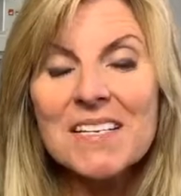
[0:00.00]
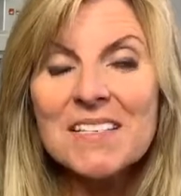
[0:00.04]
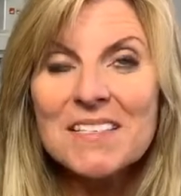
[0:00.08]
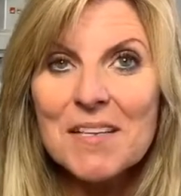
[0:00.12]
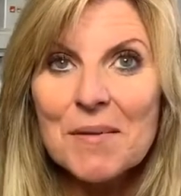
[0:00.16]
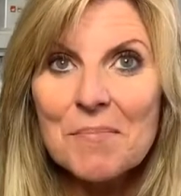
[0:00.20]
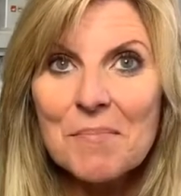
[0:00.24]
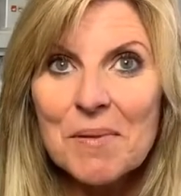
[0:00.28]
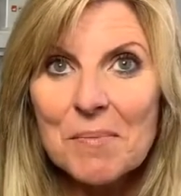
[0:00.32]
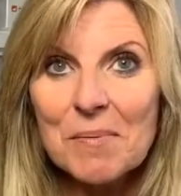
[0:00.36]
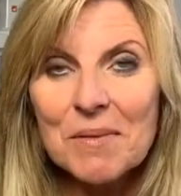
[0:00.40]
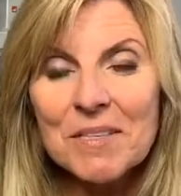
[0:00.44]

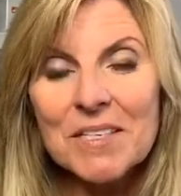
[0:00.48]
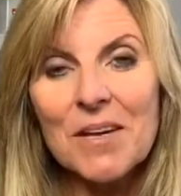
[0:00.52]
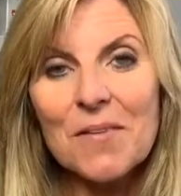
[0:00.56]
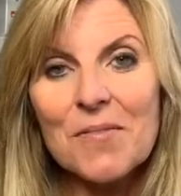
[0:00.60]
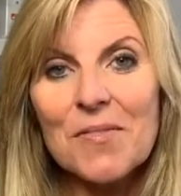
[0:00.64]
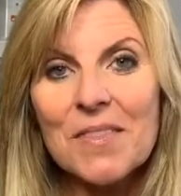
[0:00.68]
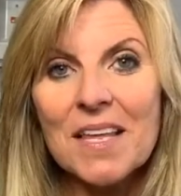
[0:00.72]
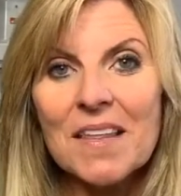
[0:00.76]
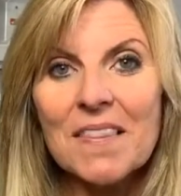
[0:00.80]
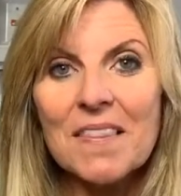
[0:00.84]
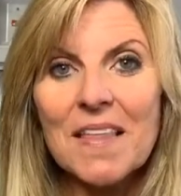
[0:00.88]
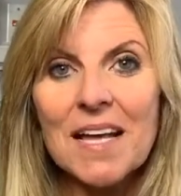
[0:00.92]
Some people don't
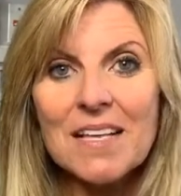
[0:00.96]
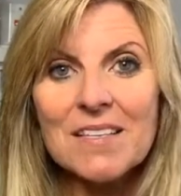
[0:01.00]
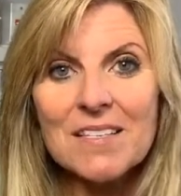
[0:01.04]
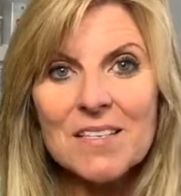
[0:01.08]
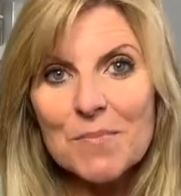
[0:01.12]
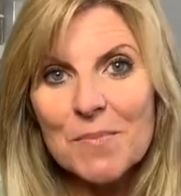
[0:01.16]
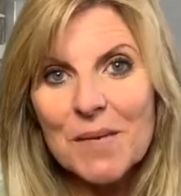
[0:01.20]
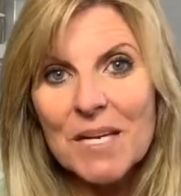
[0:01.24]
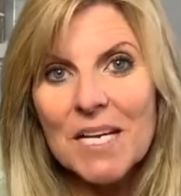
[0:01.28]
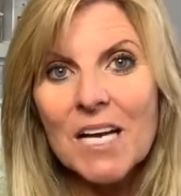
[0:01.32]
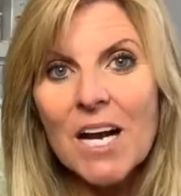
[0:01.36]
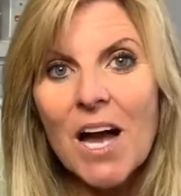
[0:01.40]
think that's a
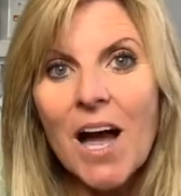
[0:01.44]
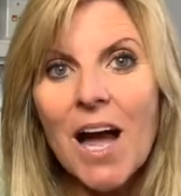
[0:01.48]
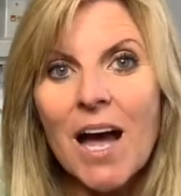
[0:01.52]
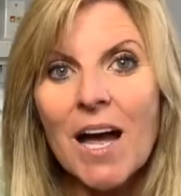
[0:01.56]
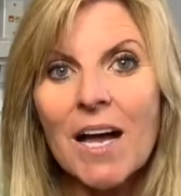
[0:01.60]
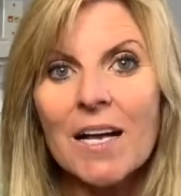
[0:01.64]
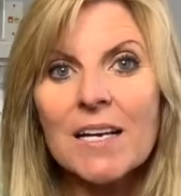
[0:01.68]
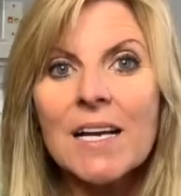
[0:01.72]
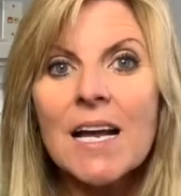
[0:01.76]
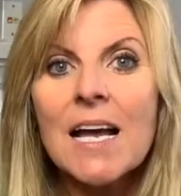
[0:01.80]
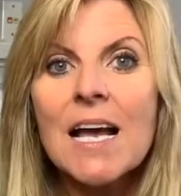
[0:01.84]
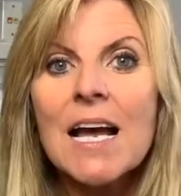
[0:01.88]
big
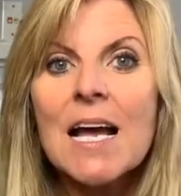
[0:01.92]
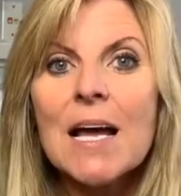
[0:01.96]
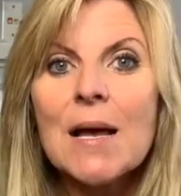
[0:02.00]
con,